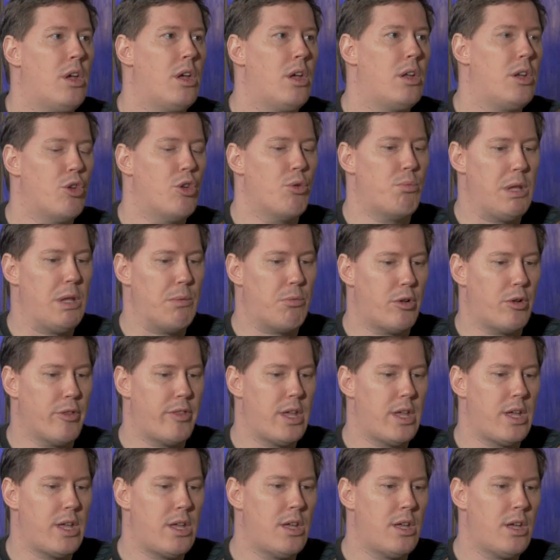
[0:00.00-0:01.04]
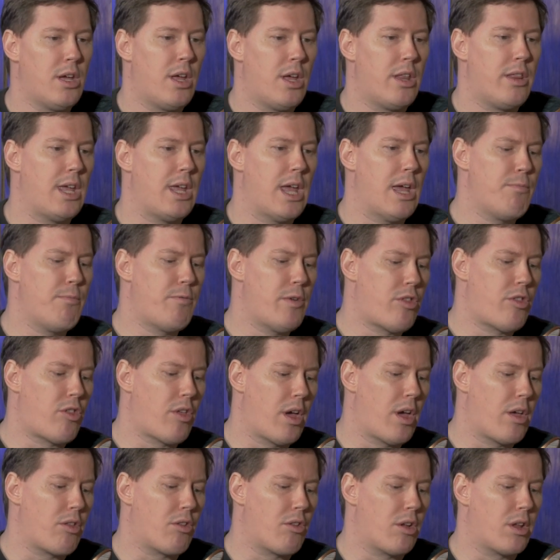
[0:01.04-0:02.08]
And you know, people, they, they
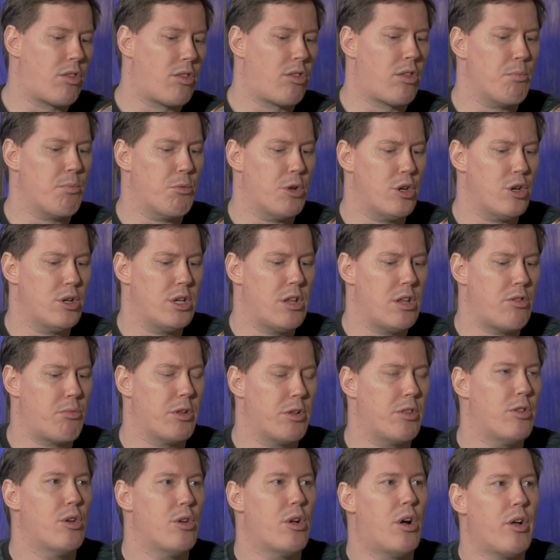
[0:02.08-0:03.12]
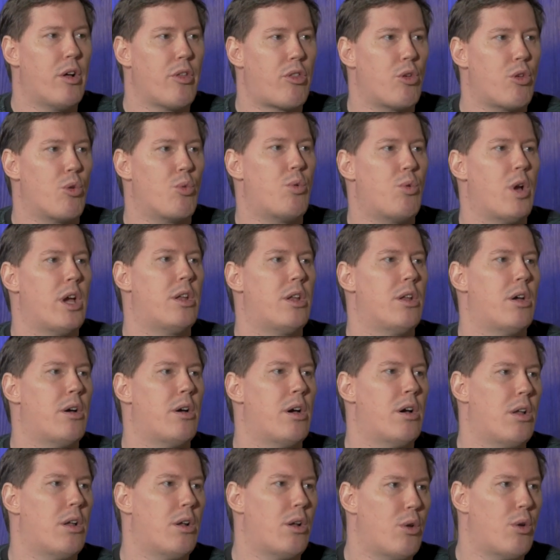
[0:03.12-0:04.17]
emphasize like similarities, but there are also quite
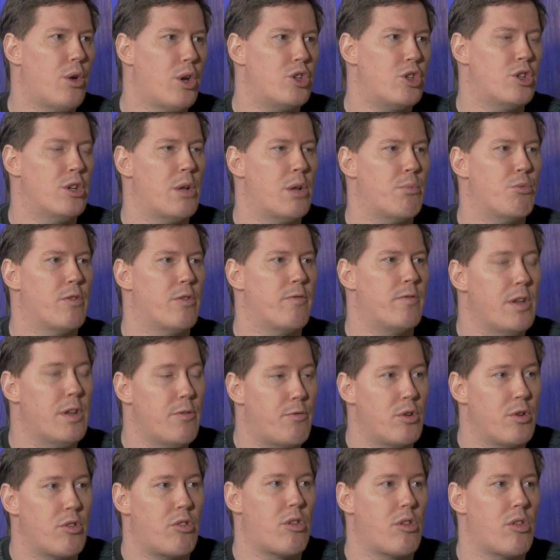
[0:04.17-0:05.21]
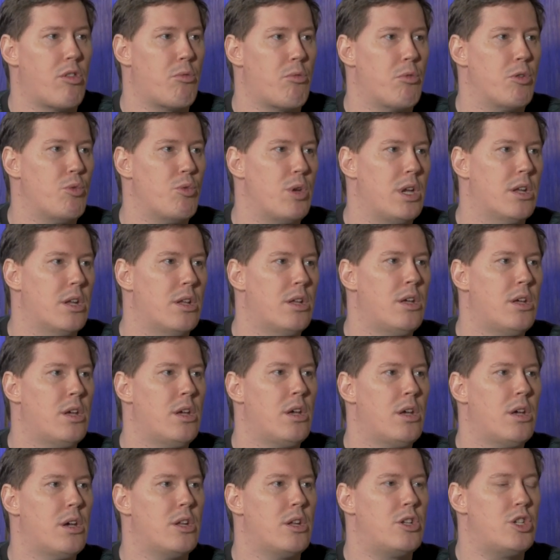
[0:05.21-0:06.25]
a large number of differences between
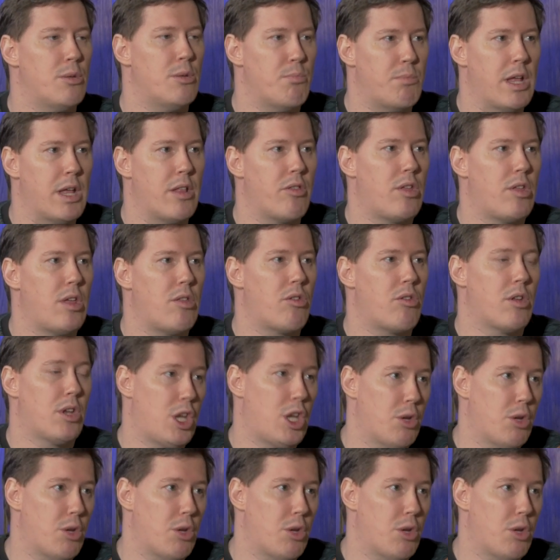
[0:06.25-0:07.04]
uh, chimpanzees and